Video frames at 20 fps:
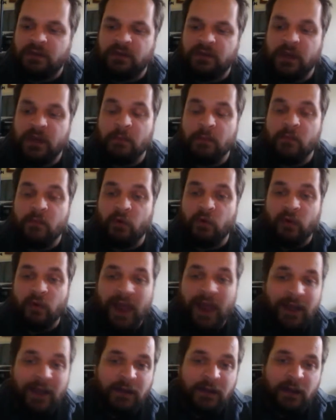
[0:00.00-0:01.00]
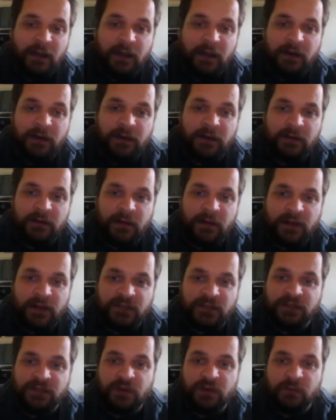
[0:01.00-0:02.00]
Their not
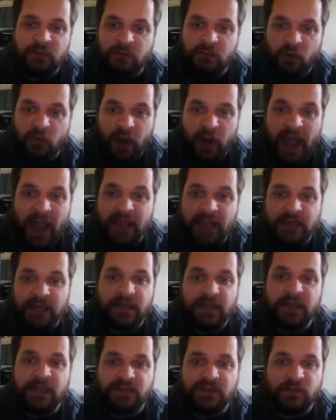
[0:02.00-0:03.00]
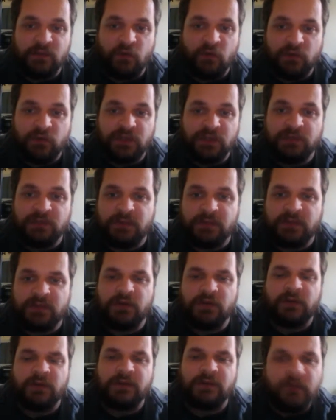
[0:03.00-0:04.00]
just their morality as their moral
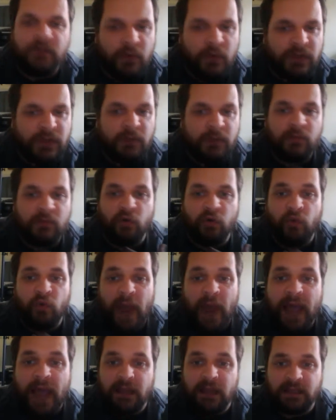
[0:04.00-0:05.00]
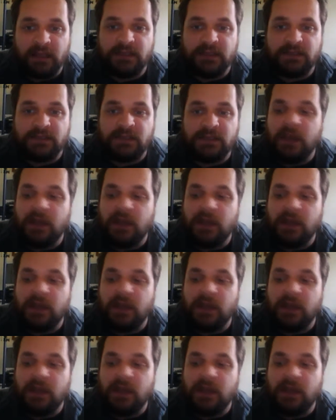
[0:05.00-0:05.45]
disposition. You have to know what their morale is.